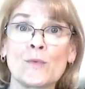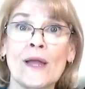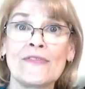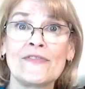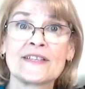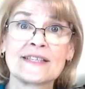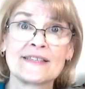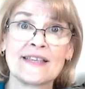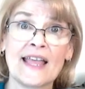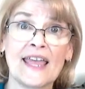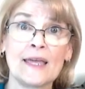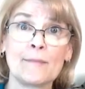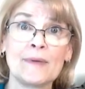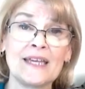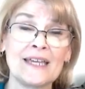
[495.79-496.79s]
read the
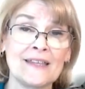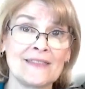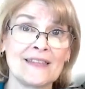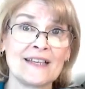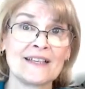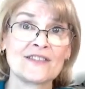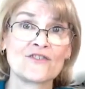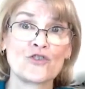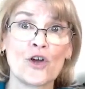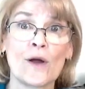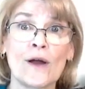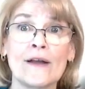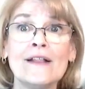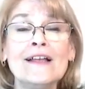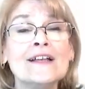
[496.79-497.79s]
same in this
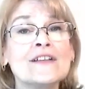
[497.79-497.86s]
chart.